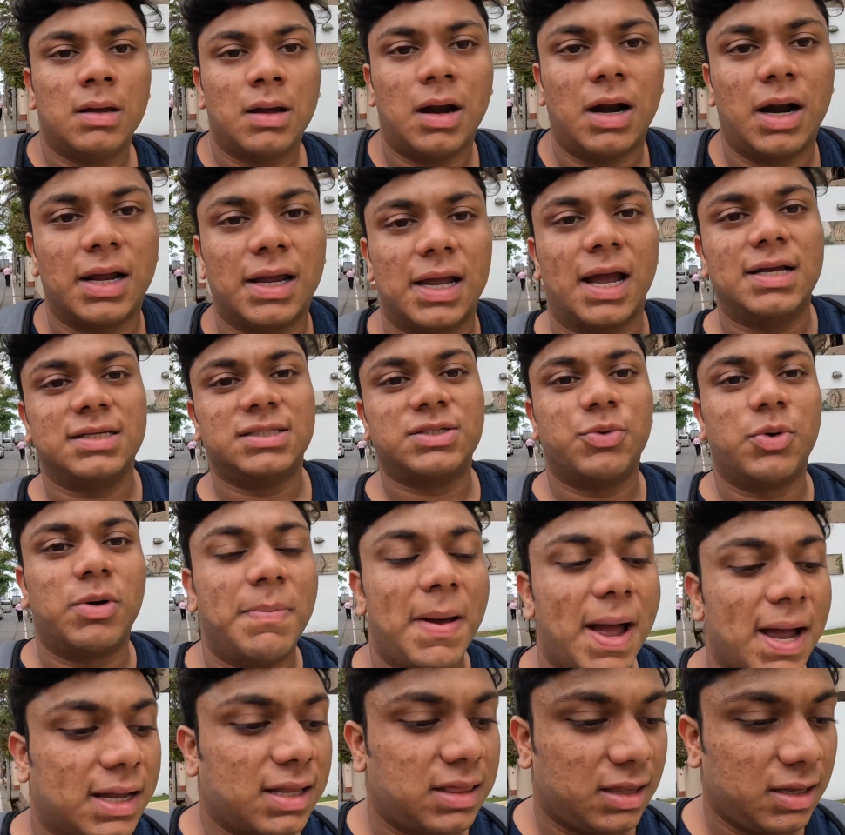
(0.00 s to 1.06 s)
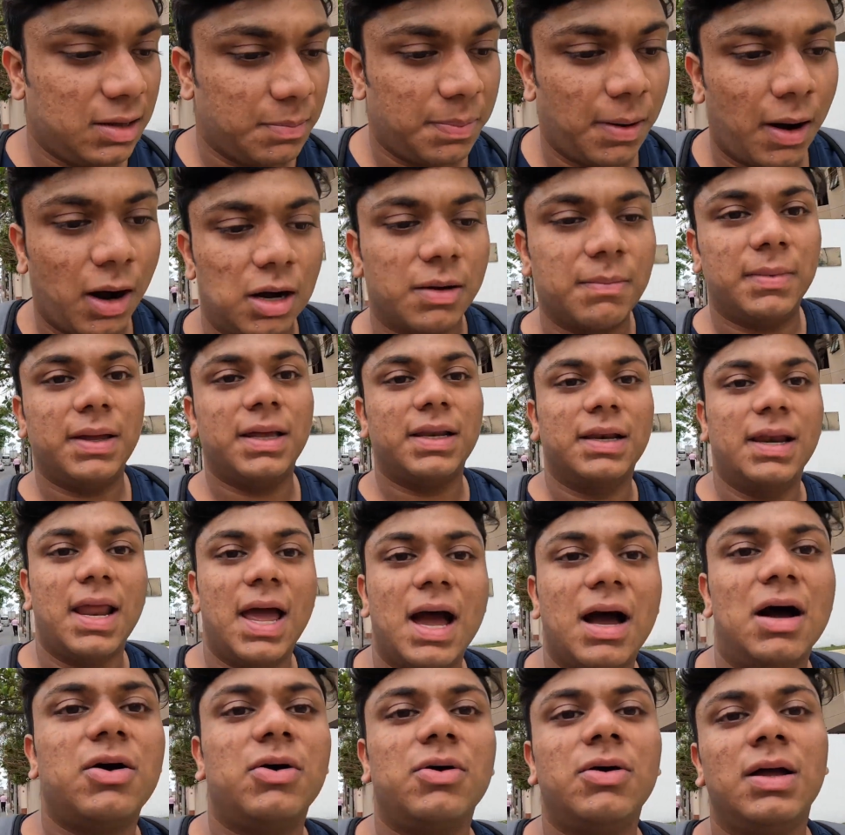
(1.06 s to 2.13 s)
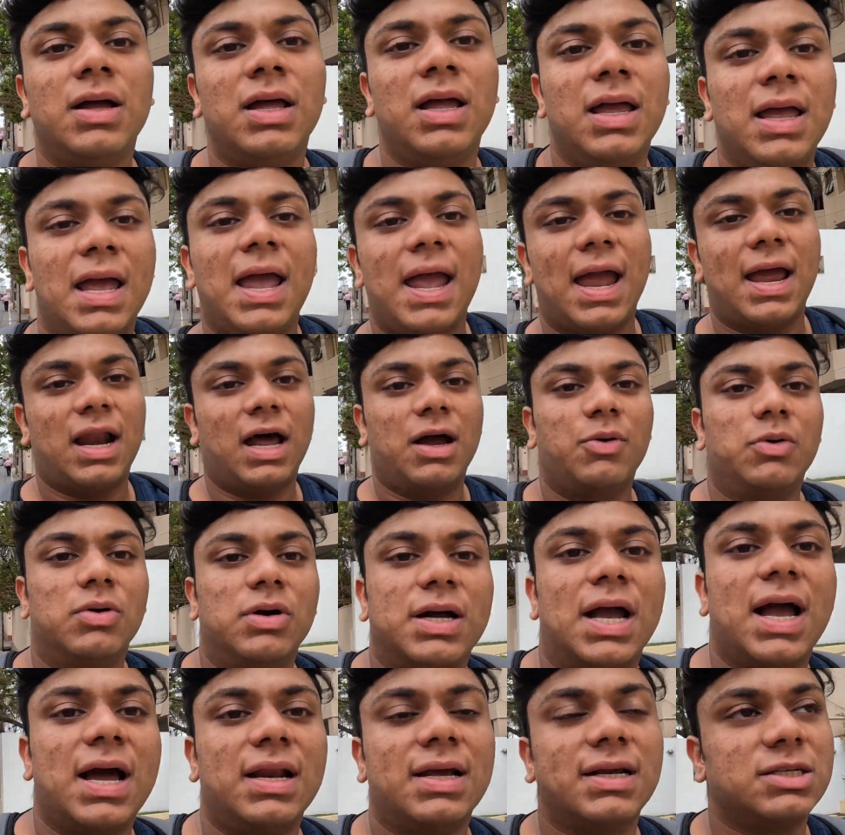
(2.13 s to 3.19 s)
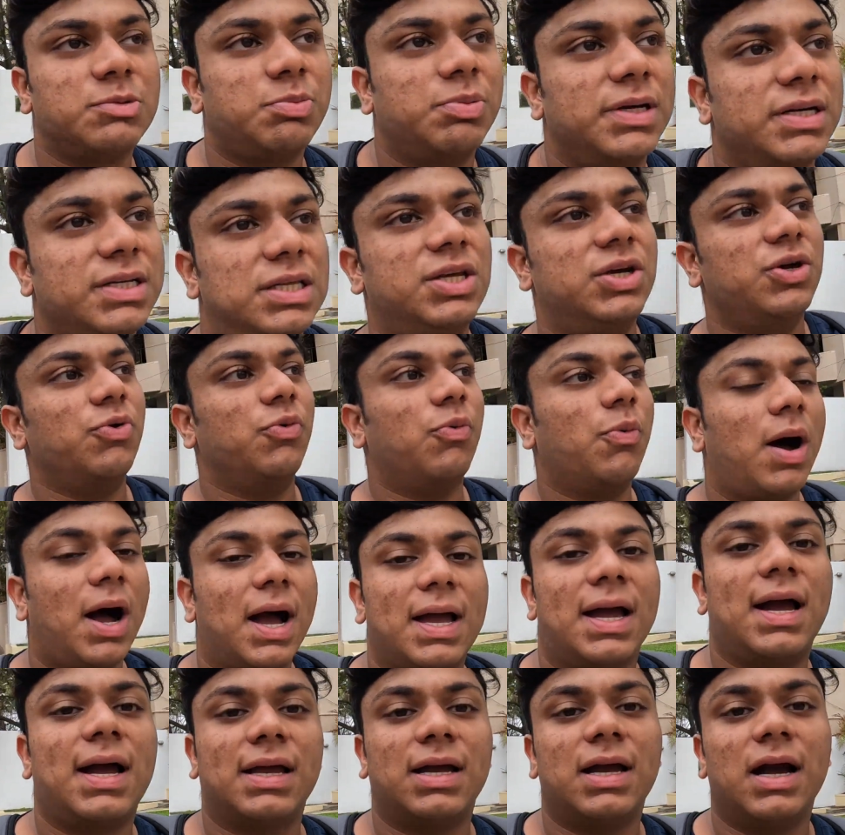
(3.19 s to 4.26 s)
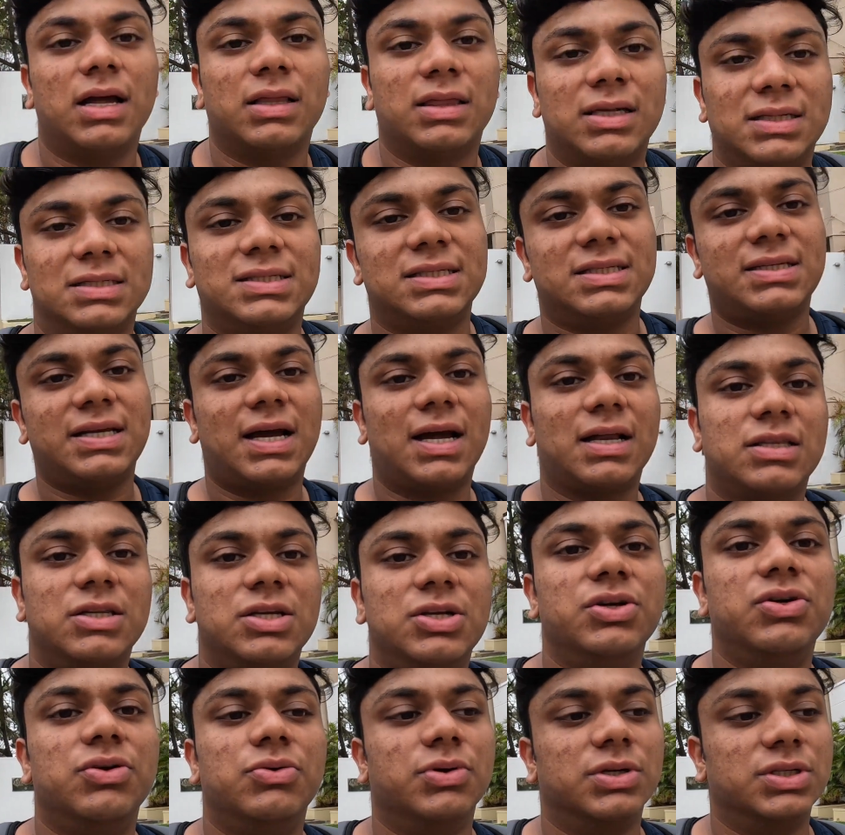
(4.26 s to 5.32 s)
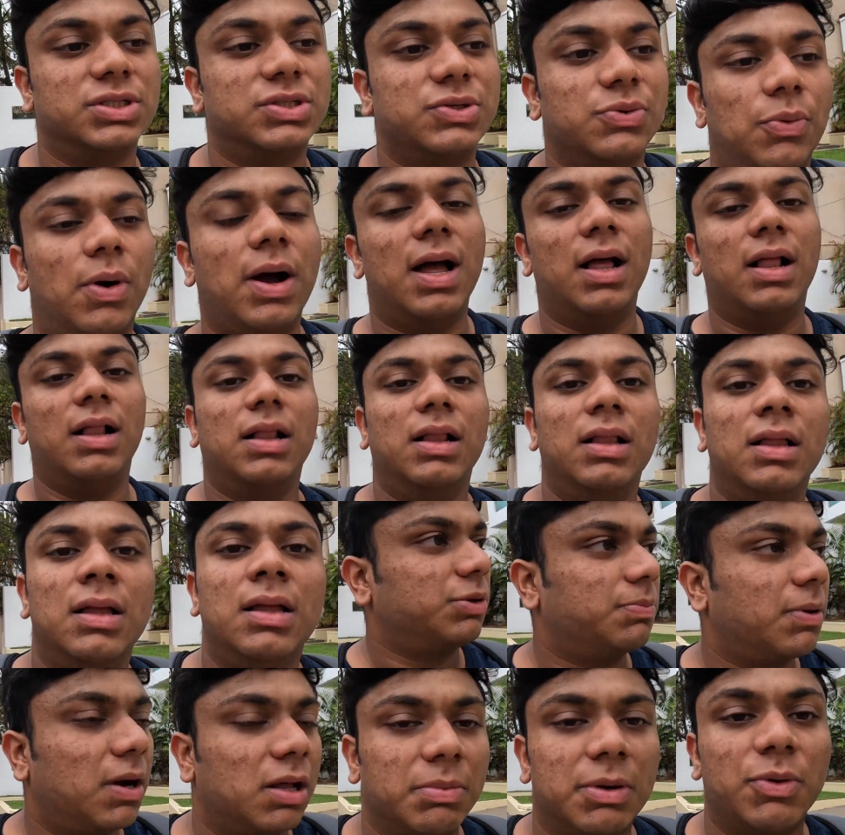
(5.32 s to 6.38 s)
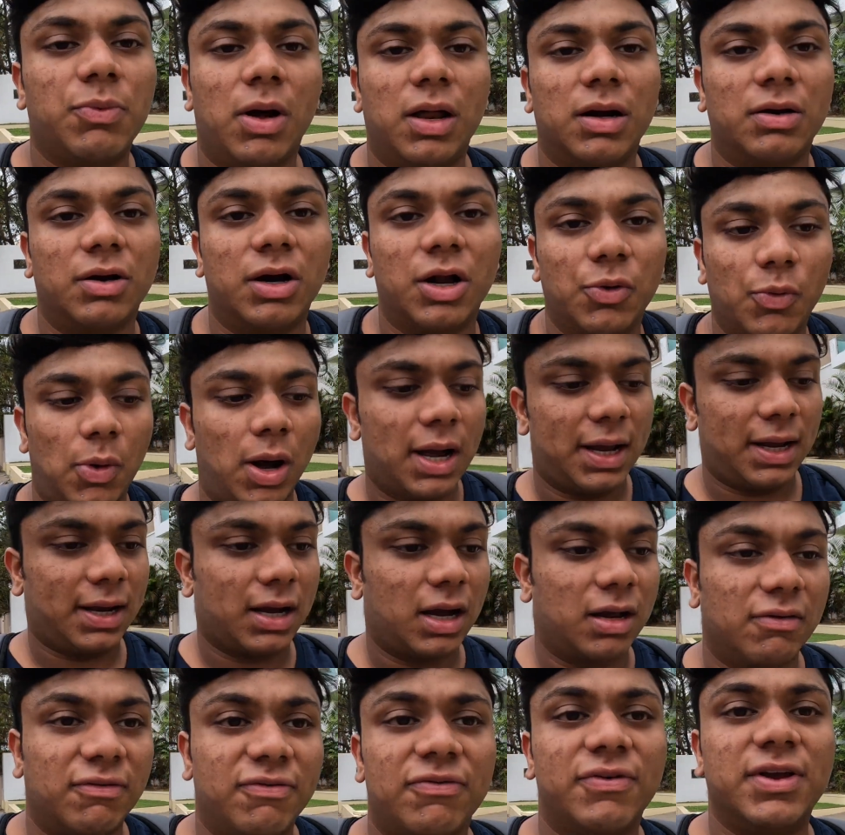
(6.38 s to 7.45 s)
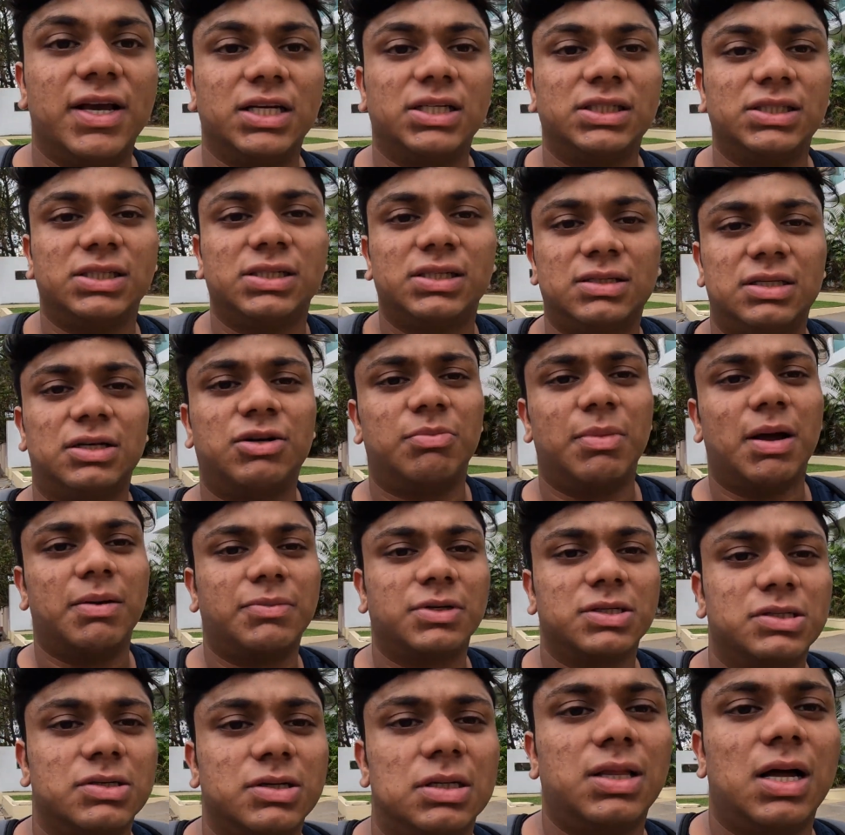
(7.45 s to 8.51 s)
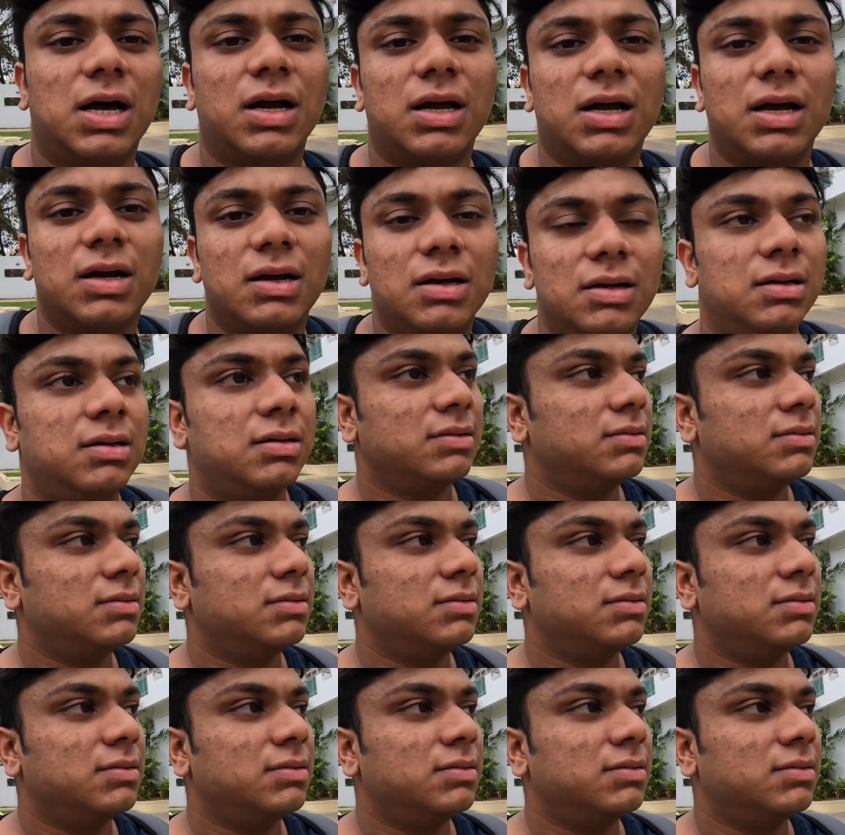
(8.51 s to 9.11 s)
All right guys, so we're back at the apartment now, and I will kind of explain to you why I got this tattoo as well. You're probably wondering why I got a fish to remember Sri Lanka.